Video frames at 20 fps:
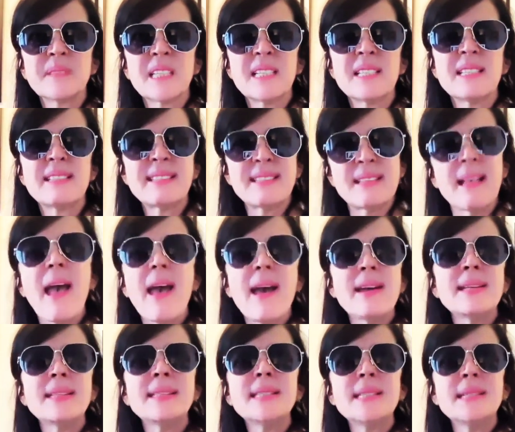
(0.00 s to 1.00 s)

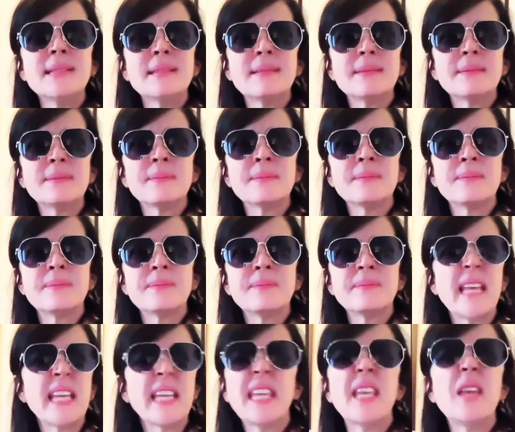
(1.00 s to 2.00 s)
said
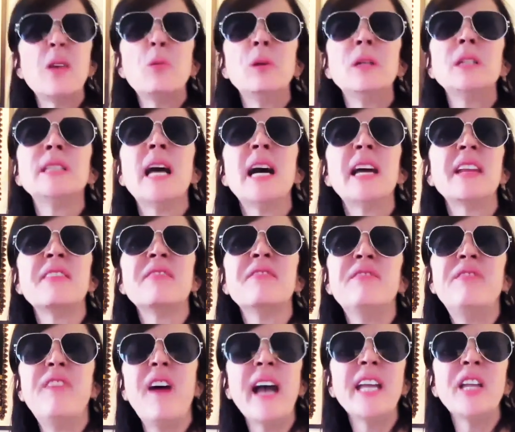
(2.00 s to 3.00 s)
that he will not
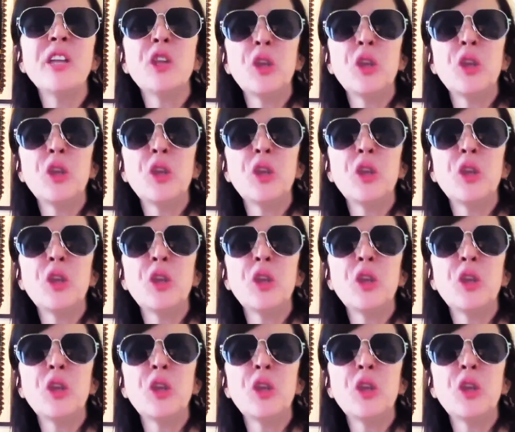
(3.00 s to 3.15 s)
invite